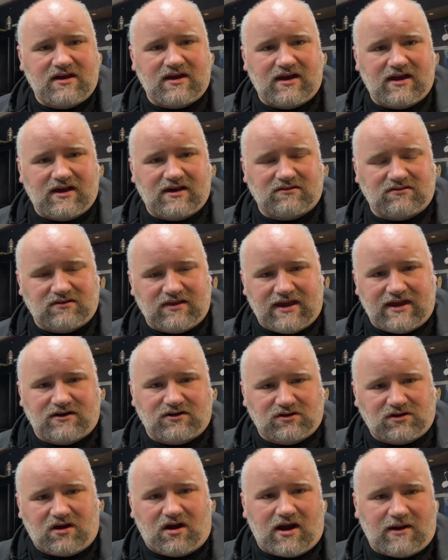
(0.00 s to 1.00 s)
lead
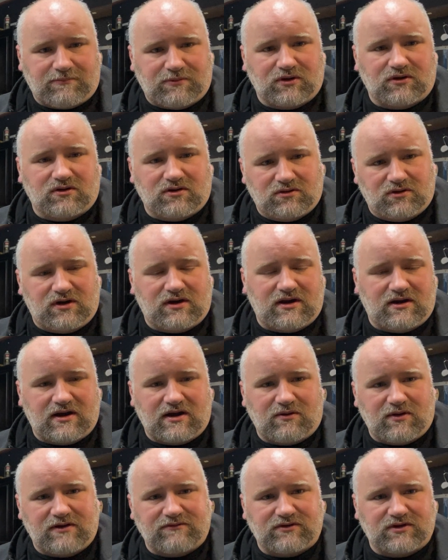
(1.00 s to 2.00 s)
or copper, or
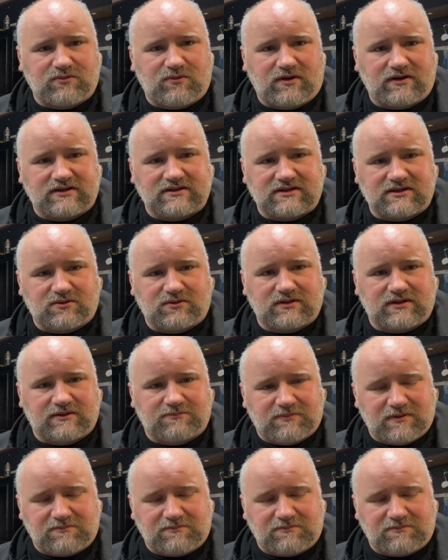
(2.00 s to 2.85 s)
however you want to deal with it,